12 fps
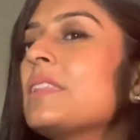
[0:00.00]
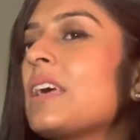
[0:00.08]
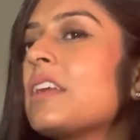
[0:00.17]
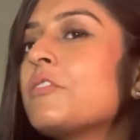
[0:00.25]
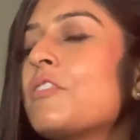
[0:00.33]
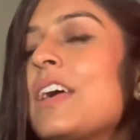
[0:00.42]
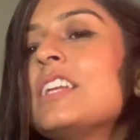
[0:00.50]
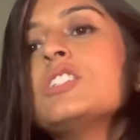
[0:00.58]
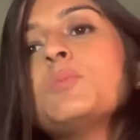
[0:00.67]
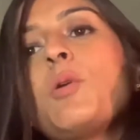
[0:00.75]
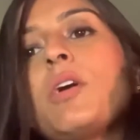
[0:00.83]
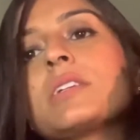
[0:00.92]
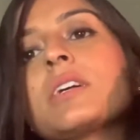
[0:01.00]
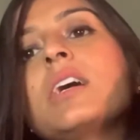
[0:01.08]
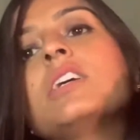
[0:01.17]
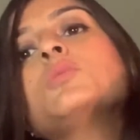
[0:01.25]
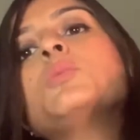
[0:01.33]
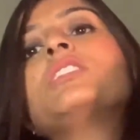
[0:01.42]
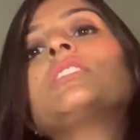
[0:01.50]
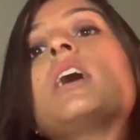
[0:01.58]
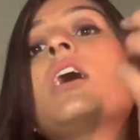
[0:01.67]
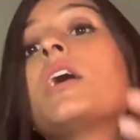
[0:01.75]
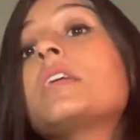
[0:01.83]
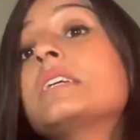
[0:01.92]
there are various podcasts which
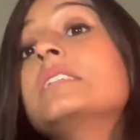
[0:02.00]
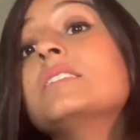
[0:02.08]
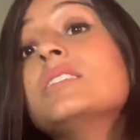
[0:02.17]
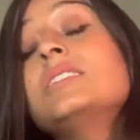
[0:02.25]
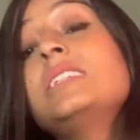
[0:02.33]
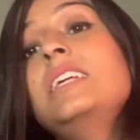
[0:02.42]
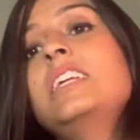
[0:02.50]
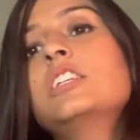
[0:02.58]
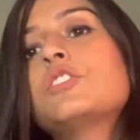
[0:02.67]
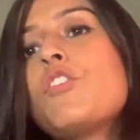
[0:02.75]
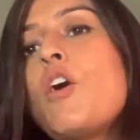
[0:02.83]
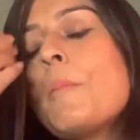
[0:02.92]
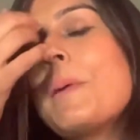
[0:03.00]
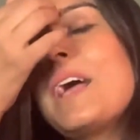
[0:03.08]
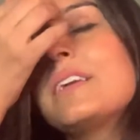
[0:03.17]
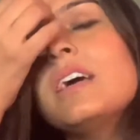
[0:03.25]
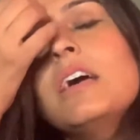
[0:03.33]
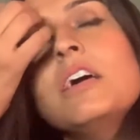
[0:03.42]
are in the series format.